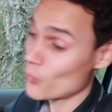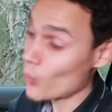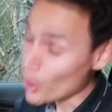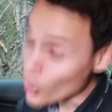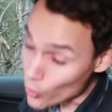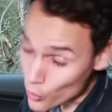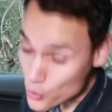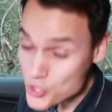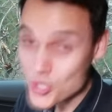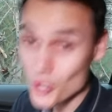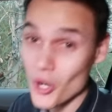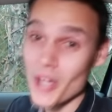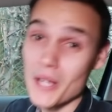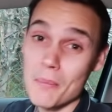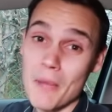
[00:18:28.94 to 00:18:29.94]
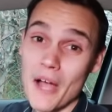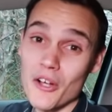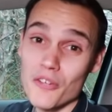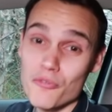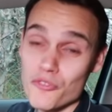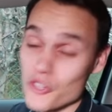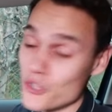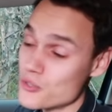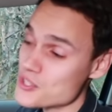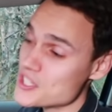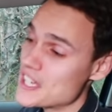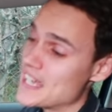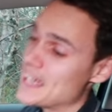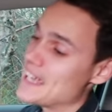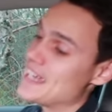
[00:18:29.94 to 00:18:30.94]
what I also like about
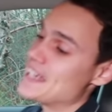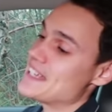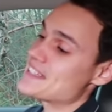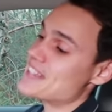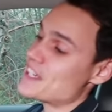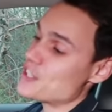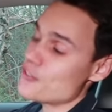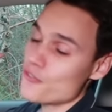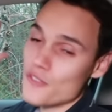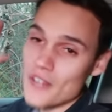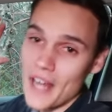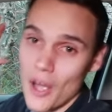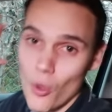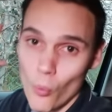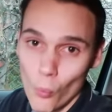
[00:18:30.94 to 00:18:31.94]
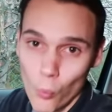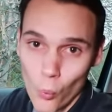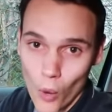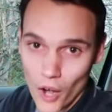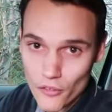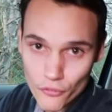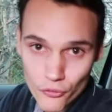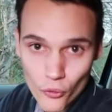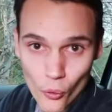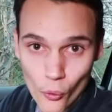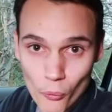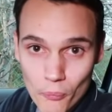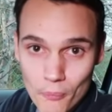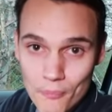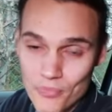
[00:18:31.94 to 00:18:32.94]
confused is that you fill out one
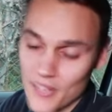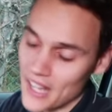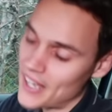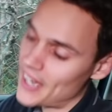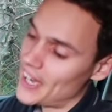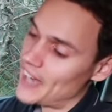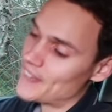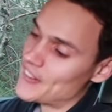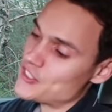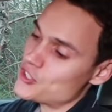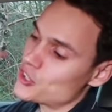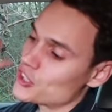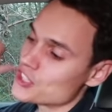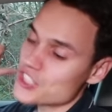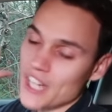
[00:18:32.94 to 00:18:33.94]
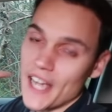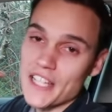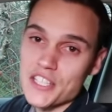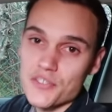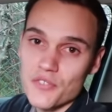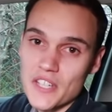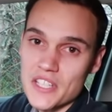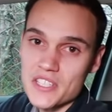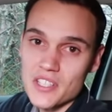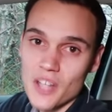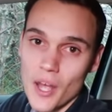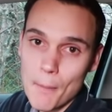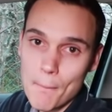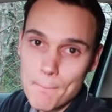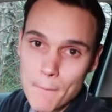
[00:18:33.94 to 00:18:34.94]
form and then you can change things
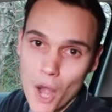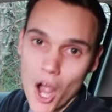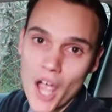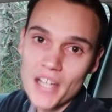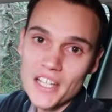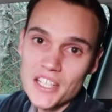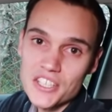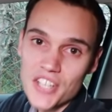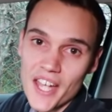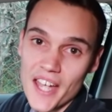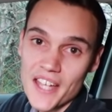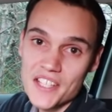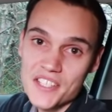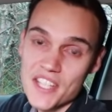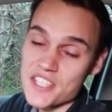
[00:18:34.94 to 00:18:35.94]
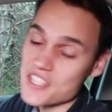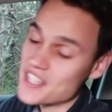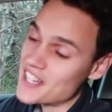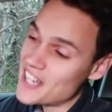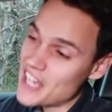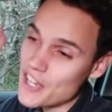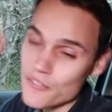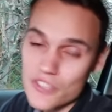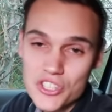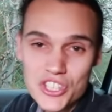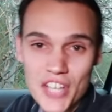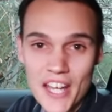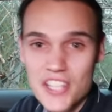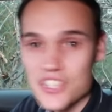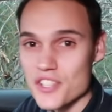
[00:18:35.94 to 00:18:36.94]
like mileage, excess, and even
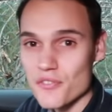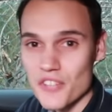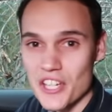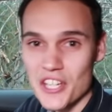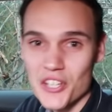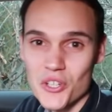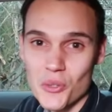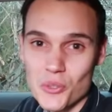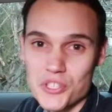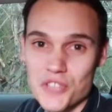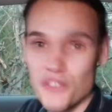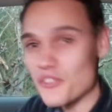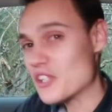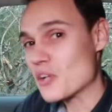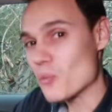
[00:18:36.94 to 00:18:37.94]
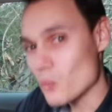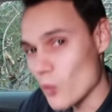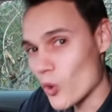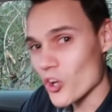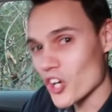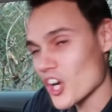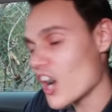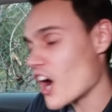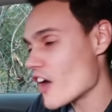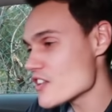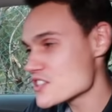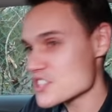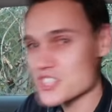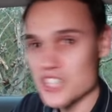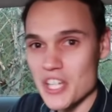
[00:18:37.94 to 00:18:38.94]
change the vehicle. So you're thinking, what car
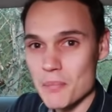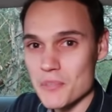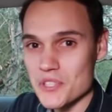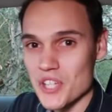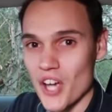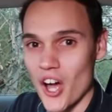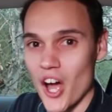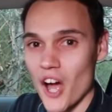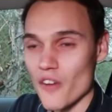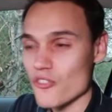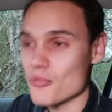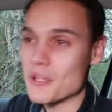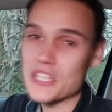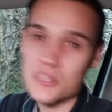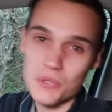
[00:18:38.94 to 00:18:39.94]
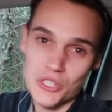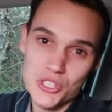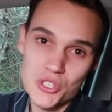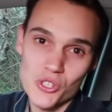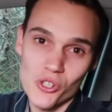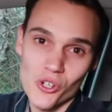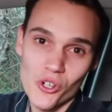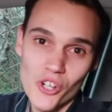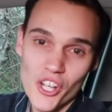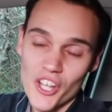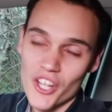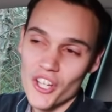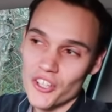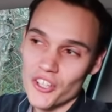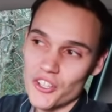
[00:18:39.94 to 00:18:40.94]
is the cheapest car for me to insure?
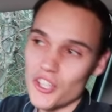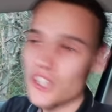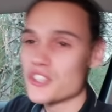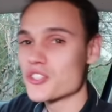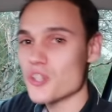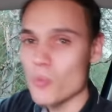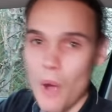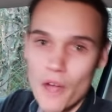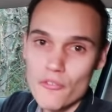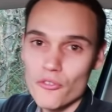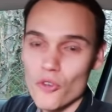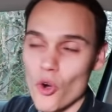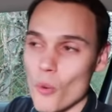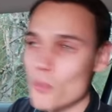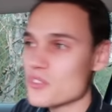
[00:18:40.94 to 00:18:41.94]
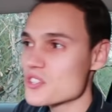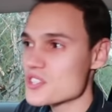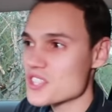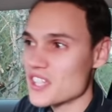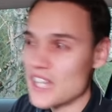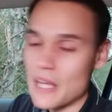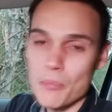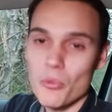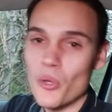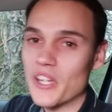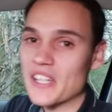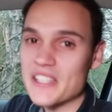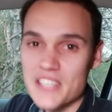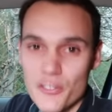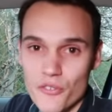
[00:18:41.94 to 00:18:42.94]
You can do one form and just keep
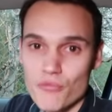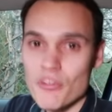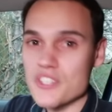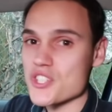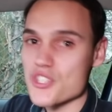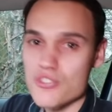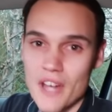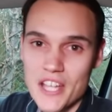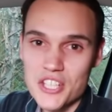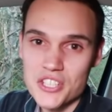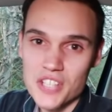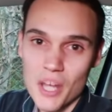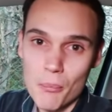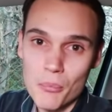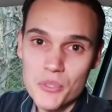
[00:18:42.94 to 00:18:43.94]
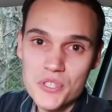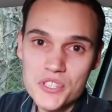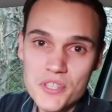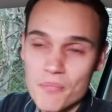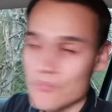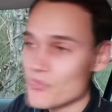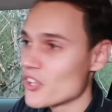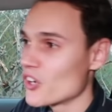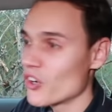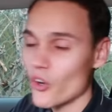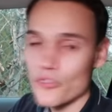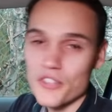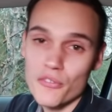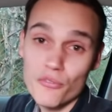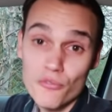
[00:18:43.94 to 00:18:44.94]
putting in different registration numbers
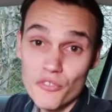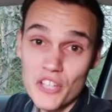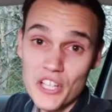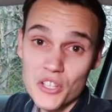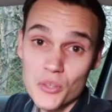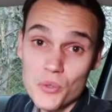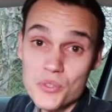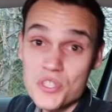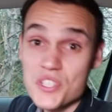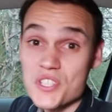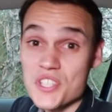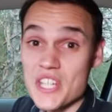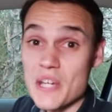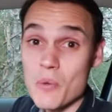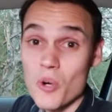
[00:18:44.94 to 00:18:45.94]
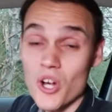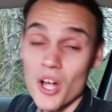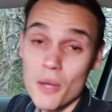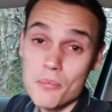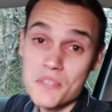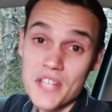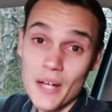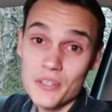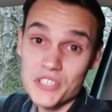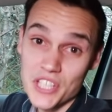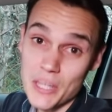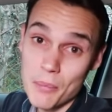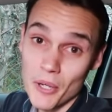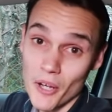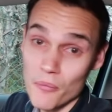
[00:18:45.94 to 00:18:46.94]
of different vehicles to see what comes out
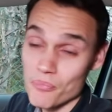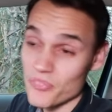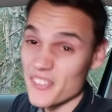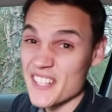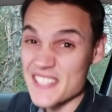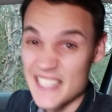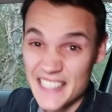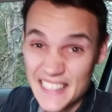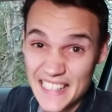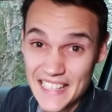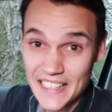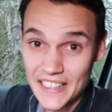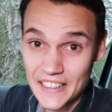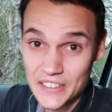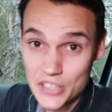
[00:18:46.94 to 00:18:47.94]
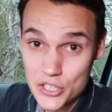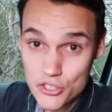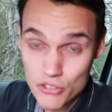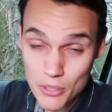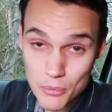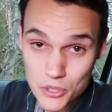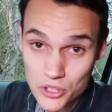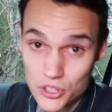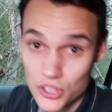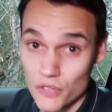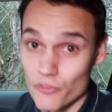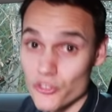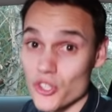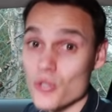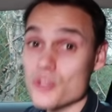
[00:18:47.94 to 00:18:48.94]
cheaper. There's a link in the description to
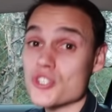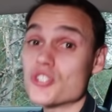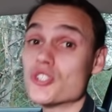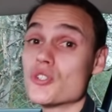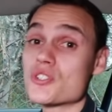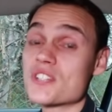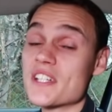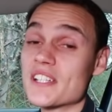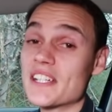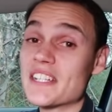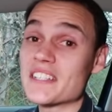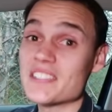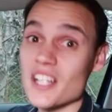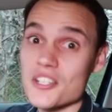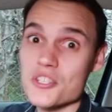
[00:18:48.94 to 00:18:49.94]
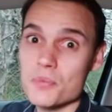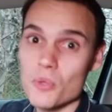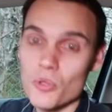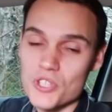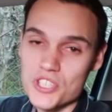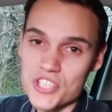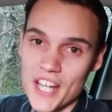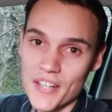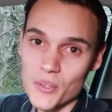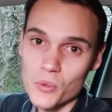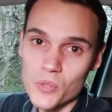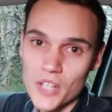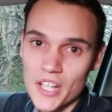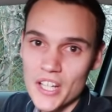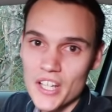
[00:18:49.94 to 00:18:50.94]
Confused, and using that link does support this
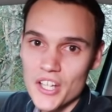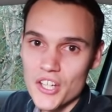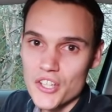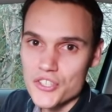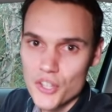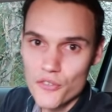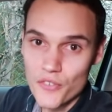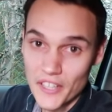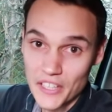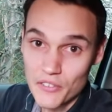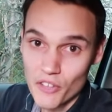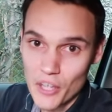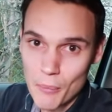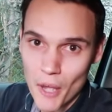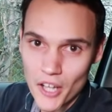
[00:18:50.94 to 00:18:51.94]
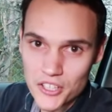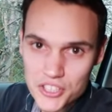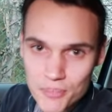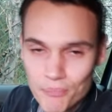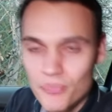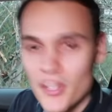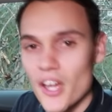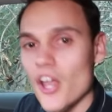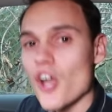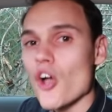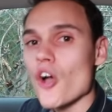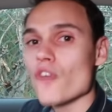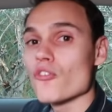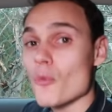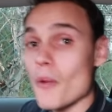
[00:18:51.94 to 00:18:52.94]
channel. So thank you very much.
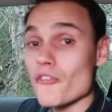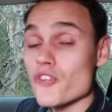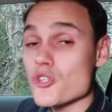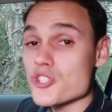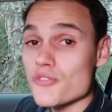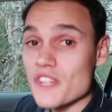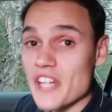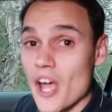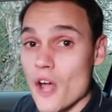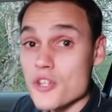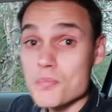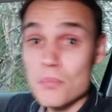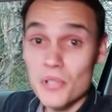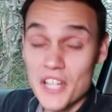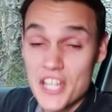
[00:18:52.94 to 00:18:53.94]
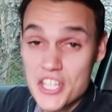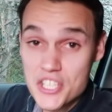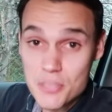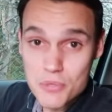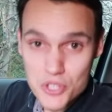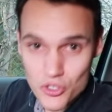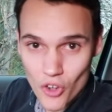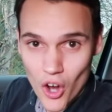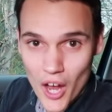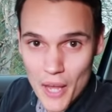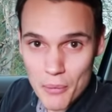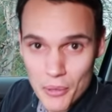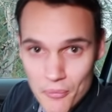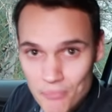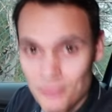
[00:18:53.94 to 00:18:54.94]
For my future videos, please
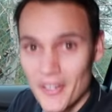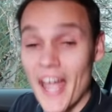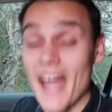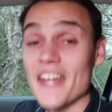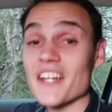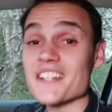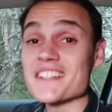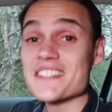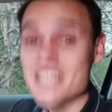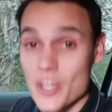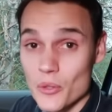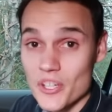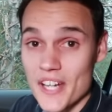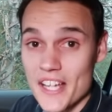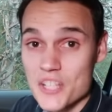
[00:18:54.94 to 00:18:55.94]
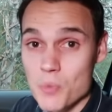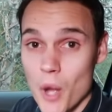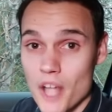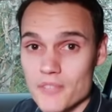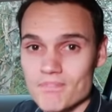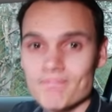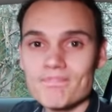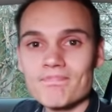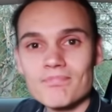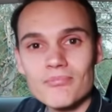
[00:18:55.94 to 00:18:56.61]
subscribe. And until the next one,